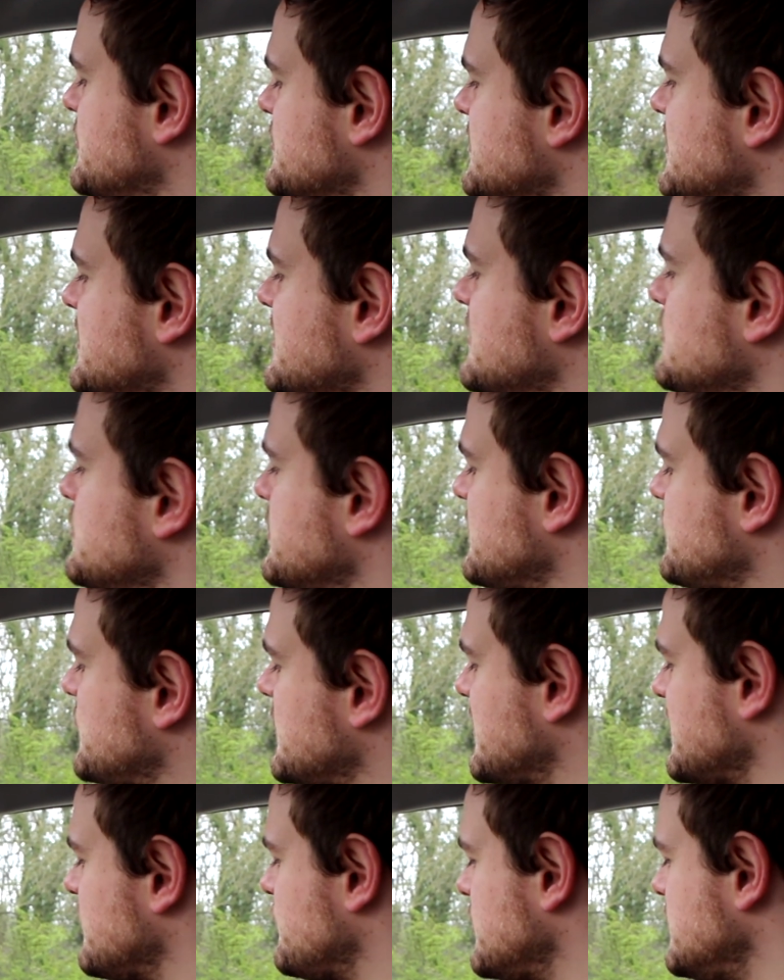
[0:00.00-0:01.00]
but that can be
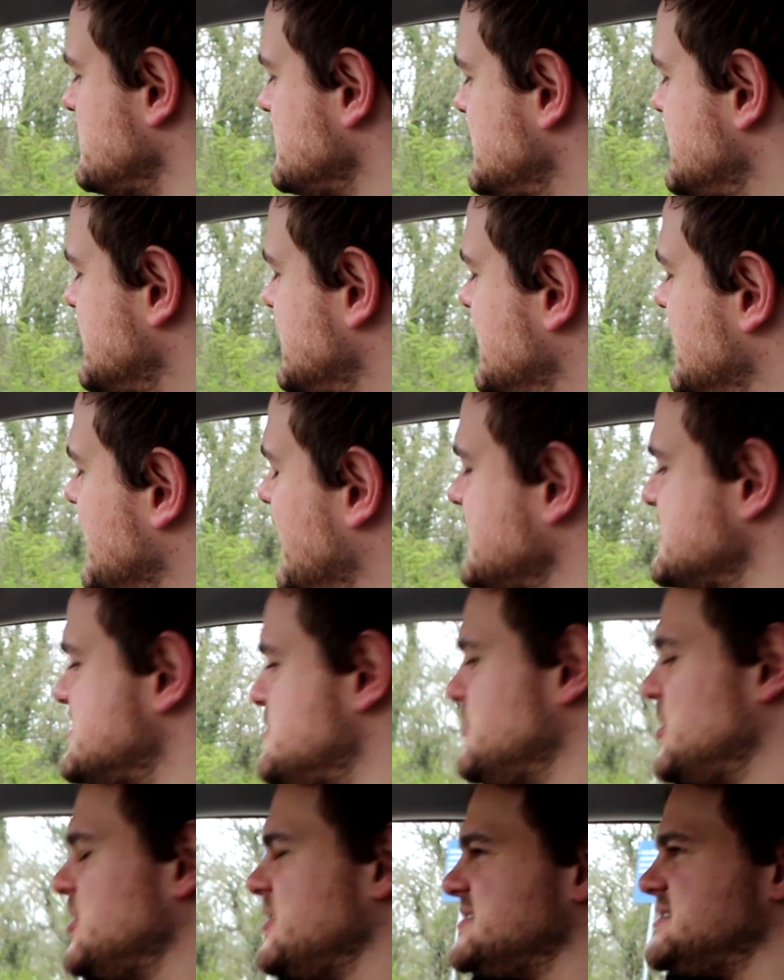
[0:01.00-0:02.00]
forgiven. And to
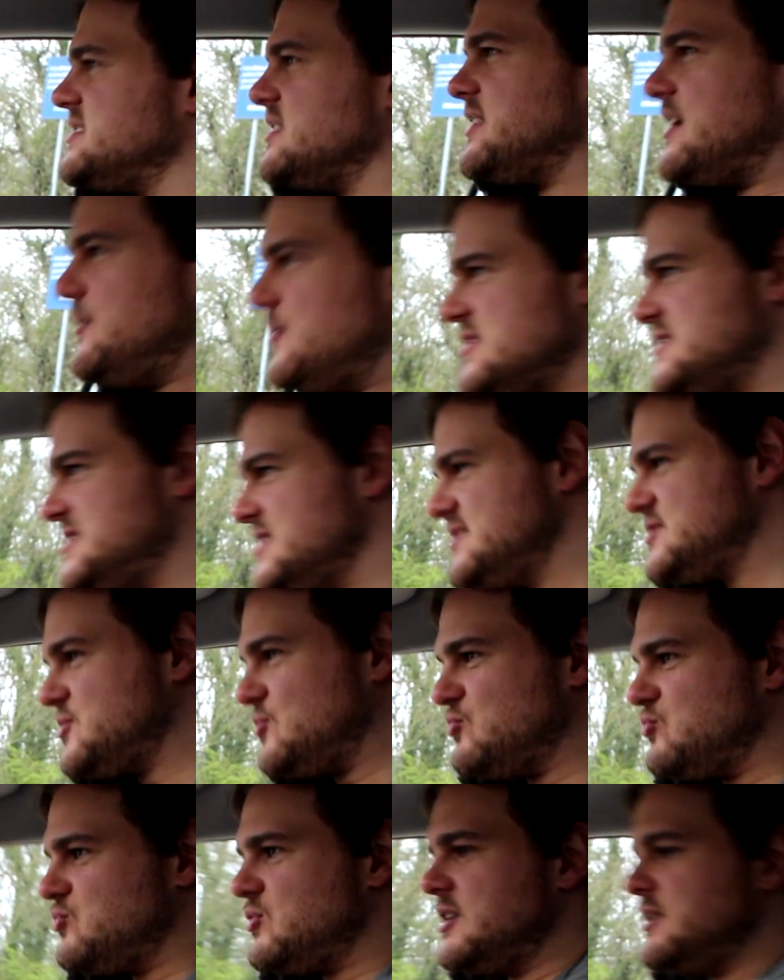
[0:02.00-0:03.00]
be honest, the leather seats are
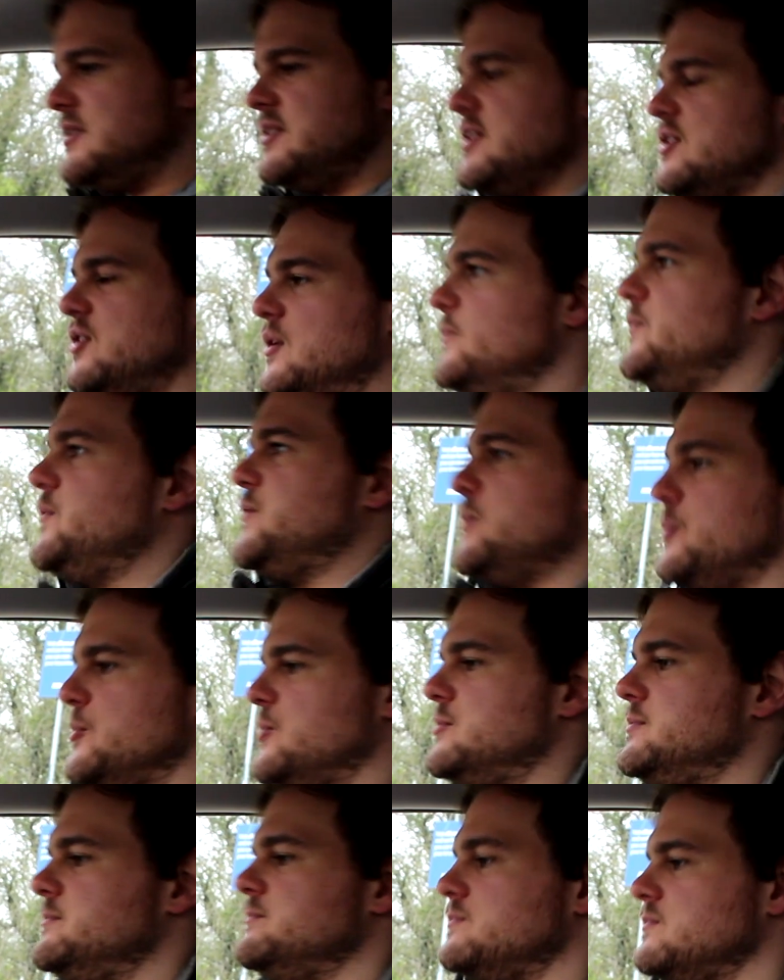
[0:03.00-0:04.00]
really
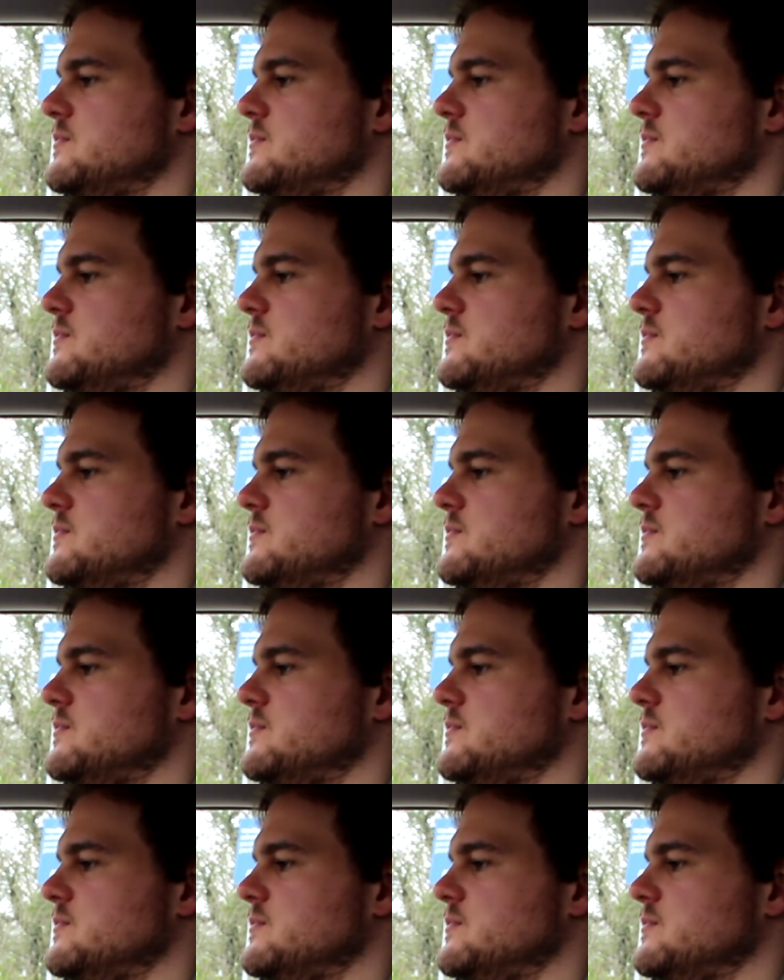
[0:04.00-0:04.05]
comfortable,